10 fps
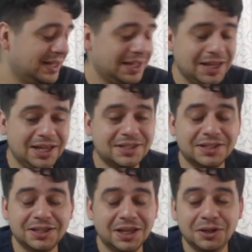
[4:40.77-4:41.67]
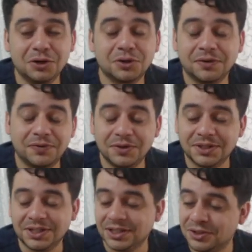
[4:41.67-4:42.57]
it's a little
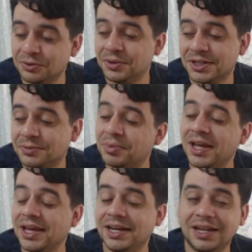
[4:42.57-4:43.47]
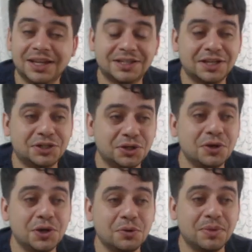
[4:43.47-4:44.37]
confusing to explain unless I show
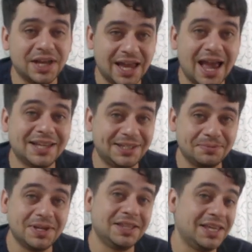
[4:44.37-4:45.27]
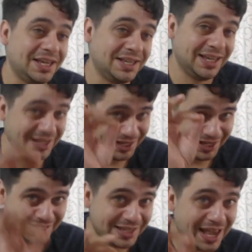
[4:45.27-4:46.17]
you, but it has to be the
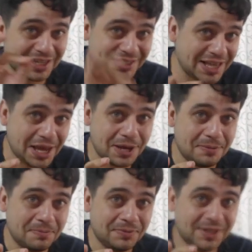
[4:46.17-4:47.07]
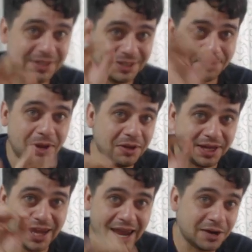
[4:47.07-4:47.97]
exact same
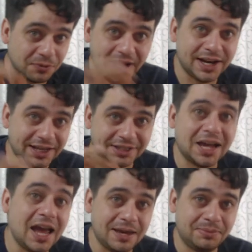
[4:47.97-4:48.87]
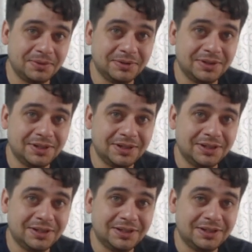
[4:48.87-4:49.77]
spelling, handwriting type.
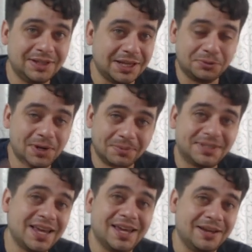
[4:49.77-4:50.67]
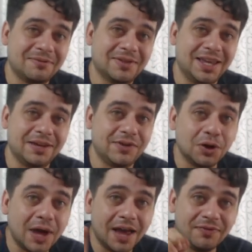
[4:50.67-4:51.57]
That's what I'm saying. Like, if
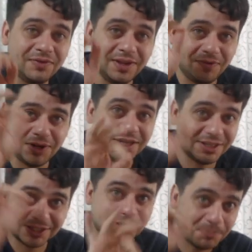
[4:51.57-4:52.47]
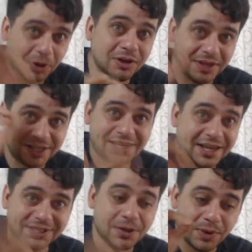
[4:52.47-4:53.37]
you didn't spell it the
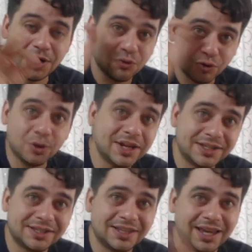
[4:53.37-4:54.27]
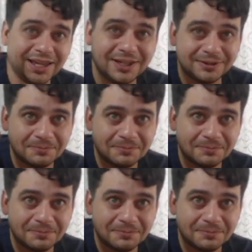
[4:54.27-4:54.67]
exact same way you wrote it, like,